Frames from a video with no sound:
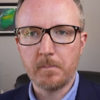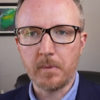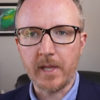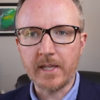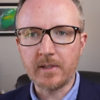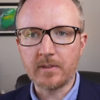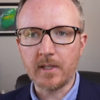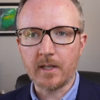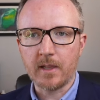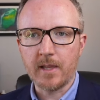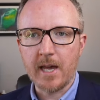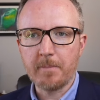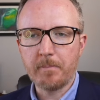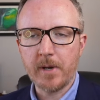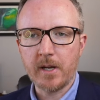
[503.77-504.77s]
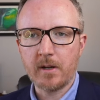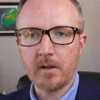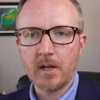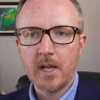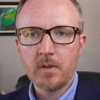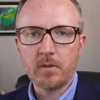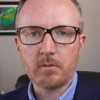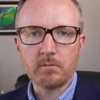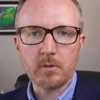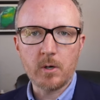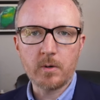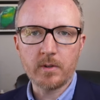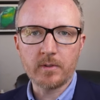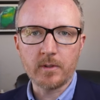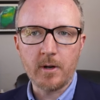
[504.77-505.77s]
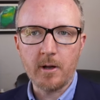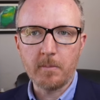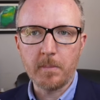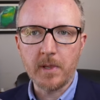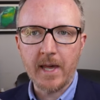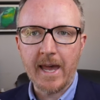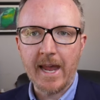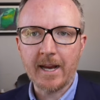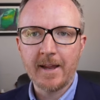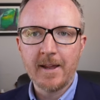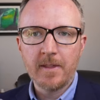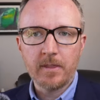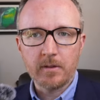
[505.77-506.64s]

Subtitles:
blends in a lot better. The Rode is all black.